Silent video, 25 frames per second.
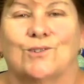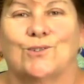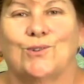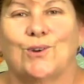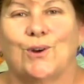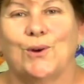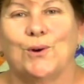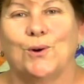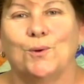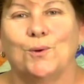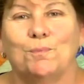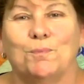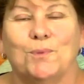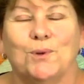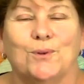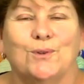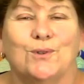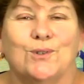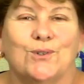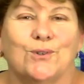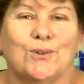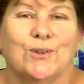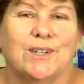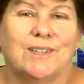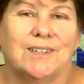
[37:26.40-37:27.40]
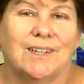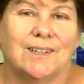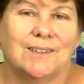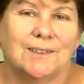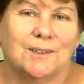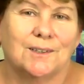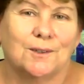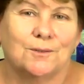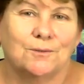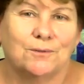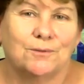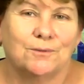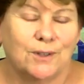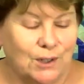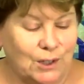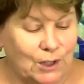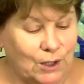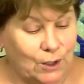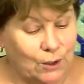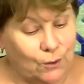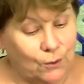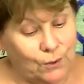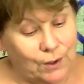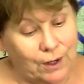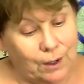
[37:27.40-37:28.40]
So I hope you enjoyed that little video
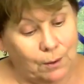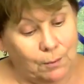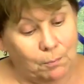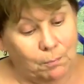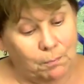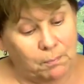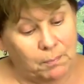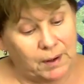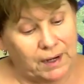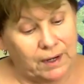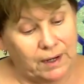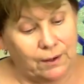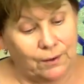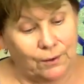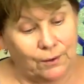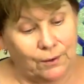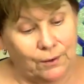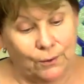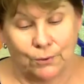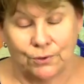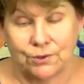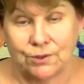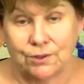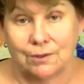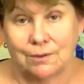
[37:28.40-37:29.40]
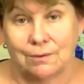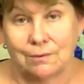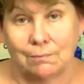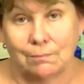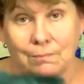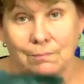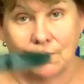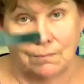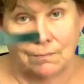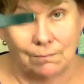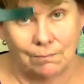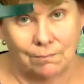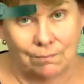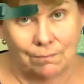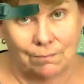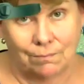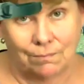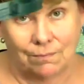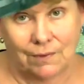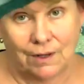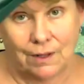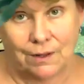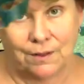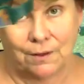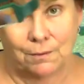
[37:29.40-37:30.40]
about
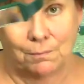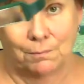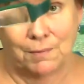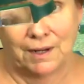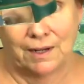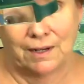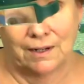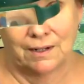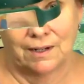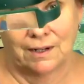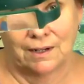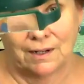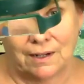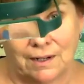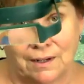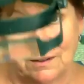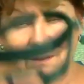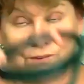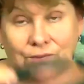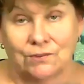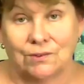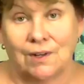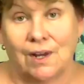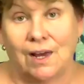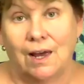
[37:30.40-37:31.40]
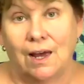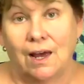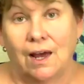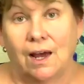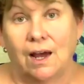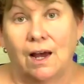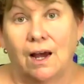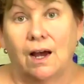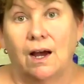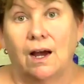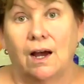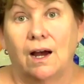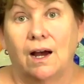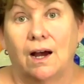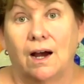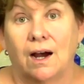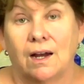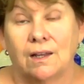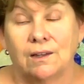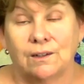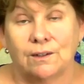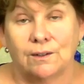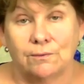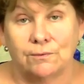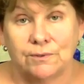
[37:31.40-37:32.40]
the Mag Eyes. I
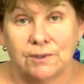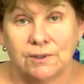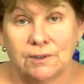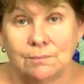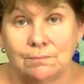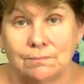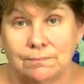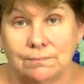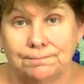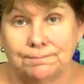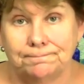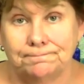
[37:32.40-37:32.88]
love them.